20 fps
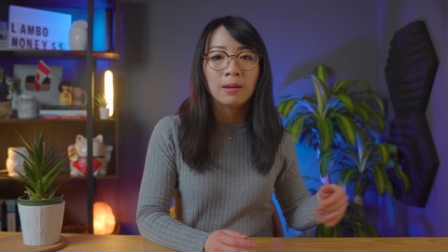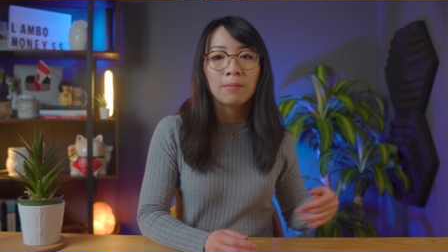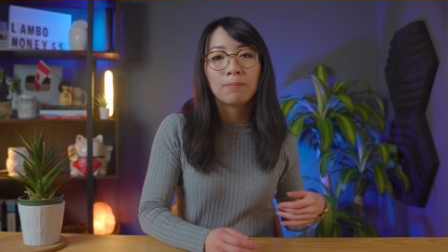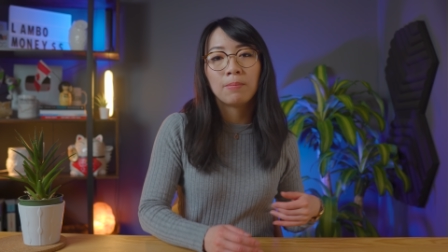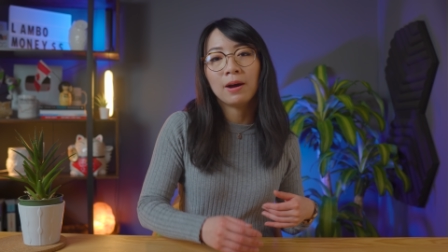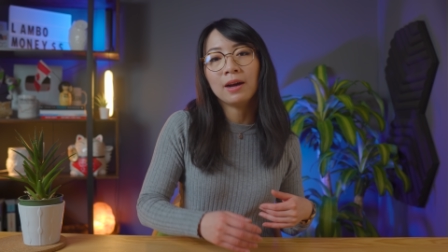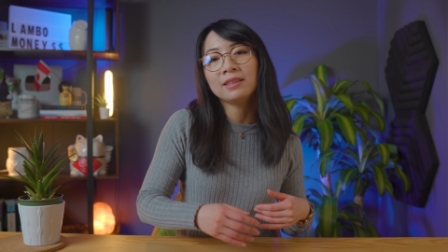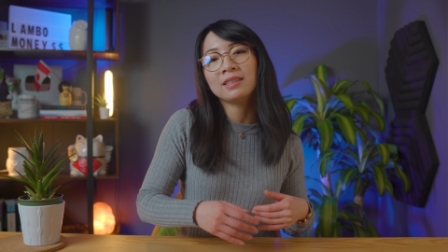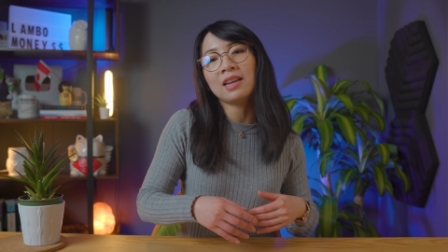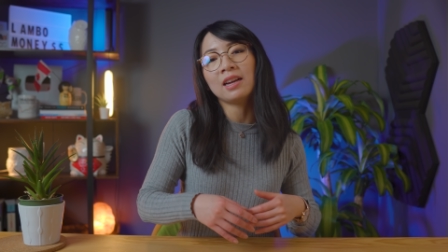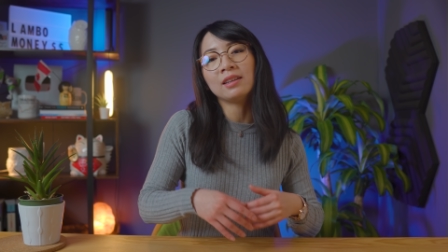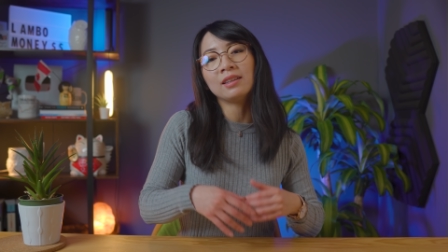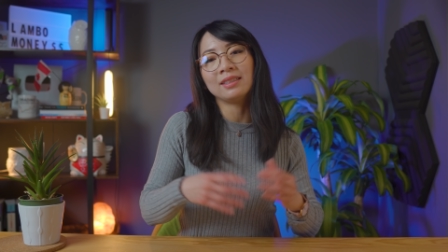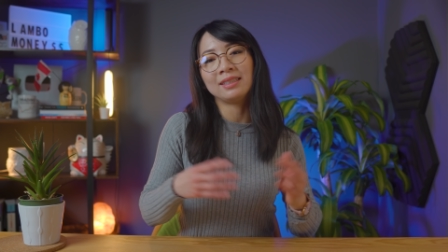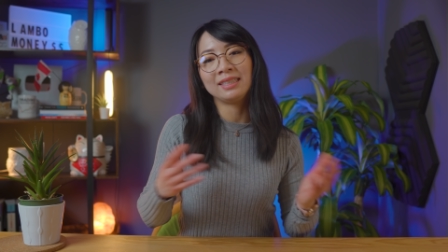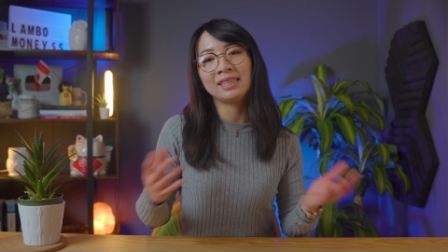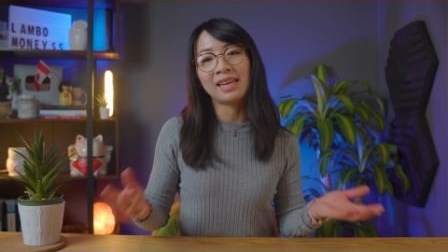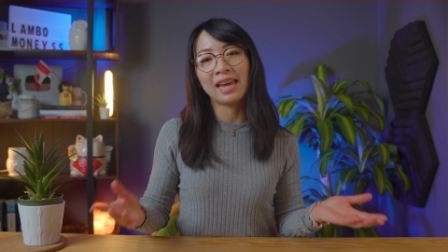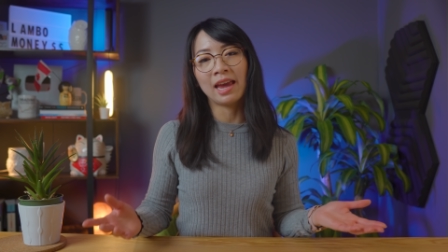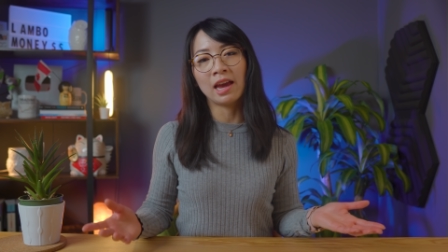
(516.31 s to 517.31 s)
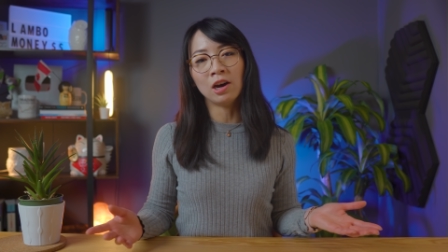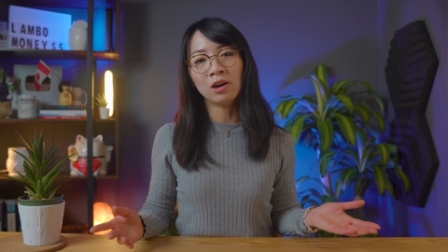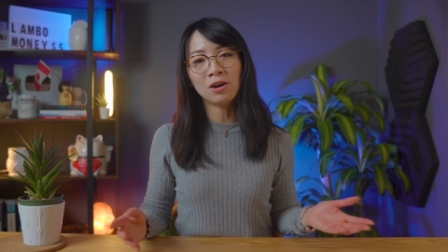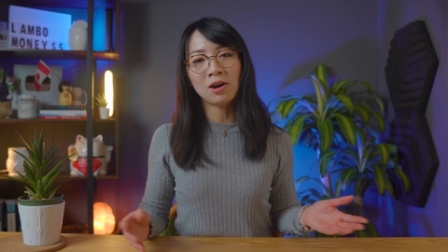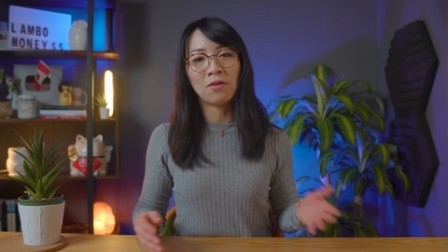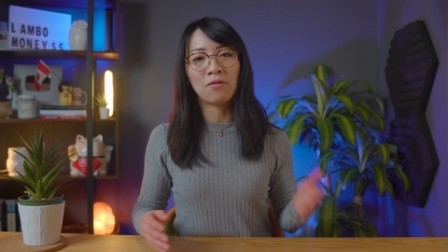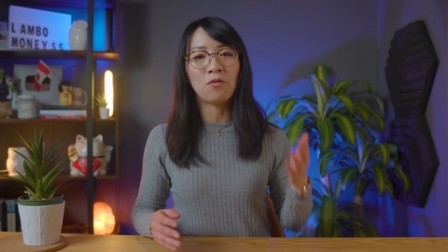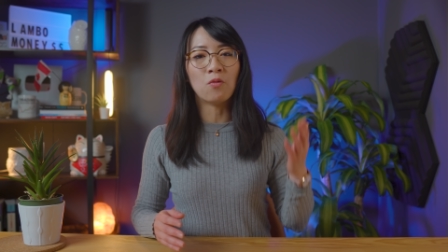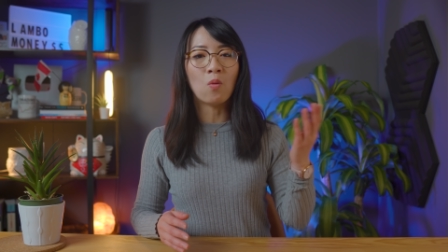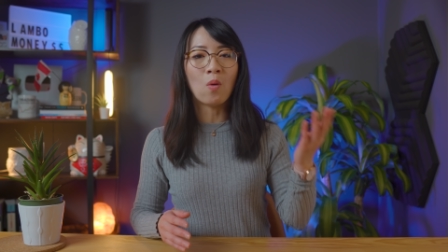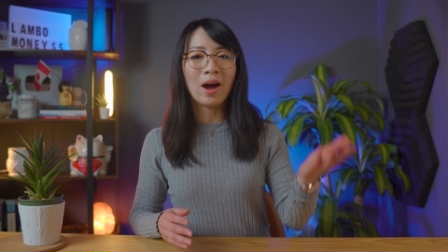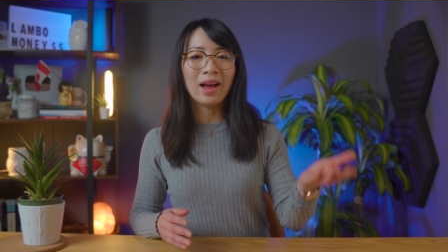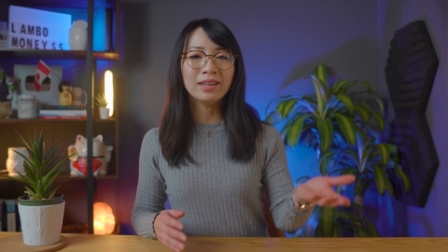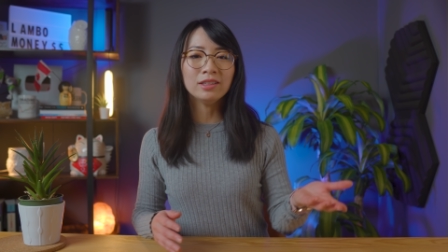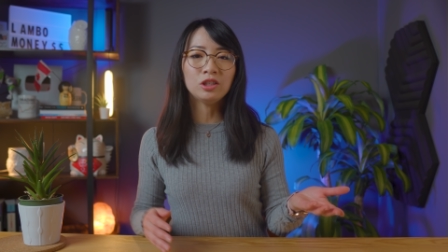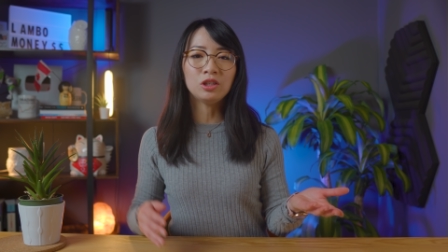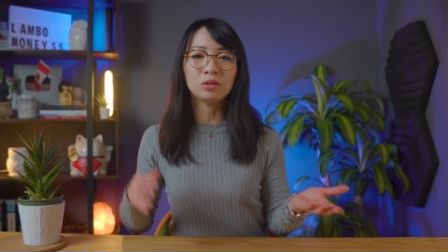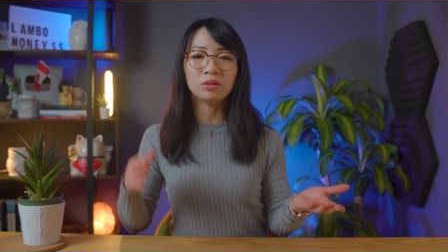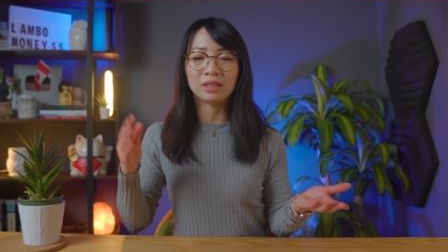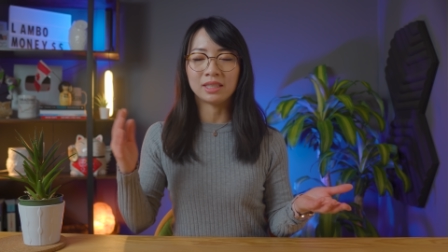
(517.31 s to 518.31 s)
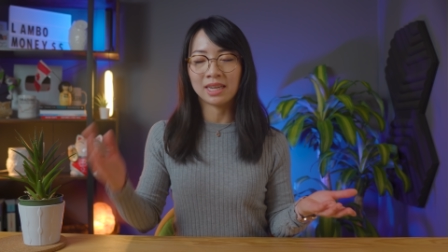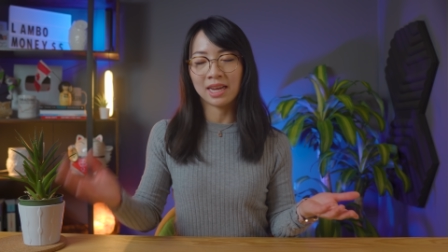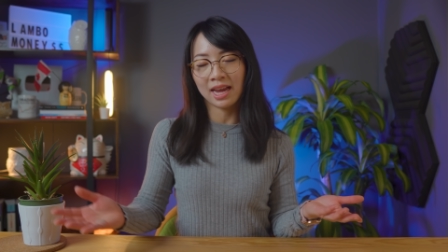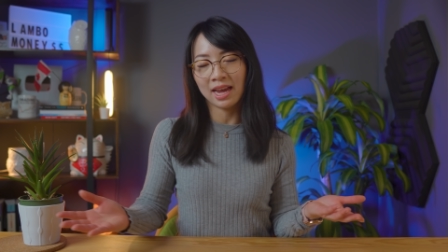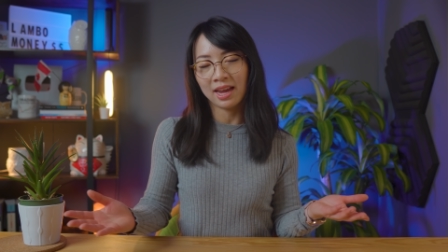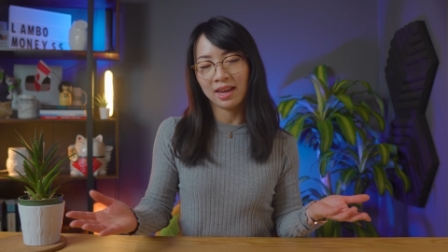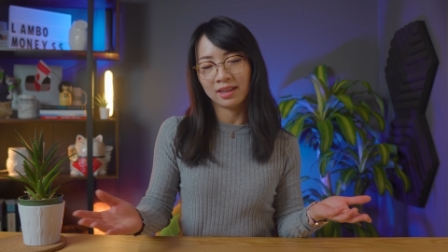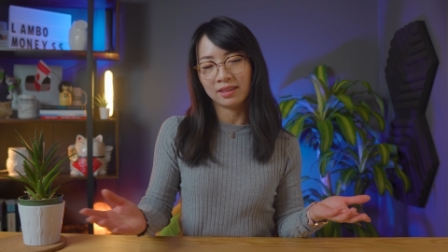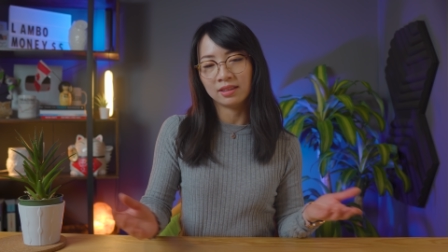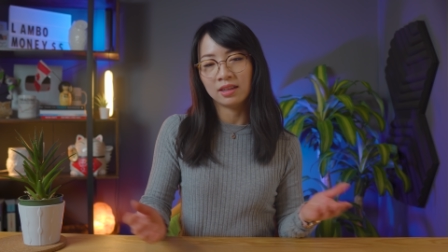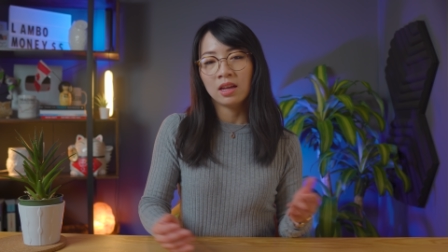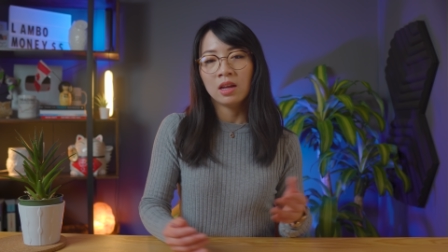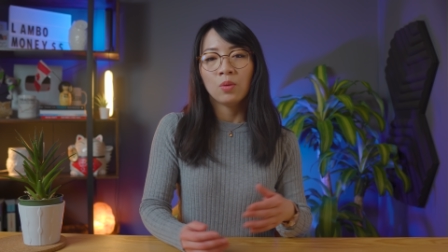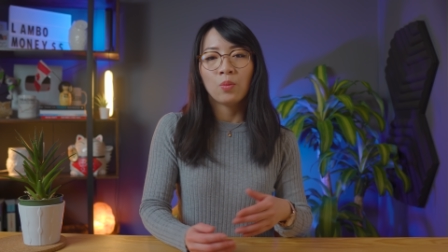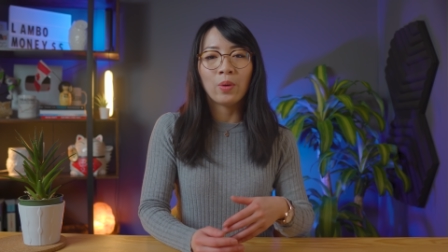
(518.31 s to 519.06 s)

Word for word: but on a scale of 1 to 10,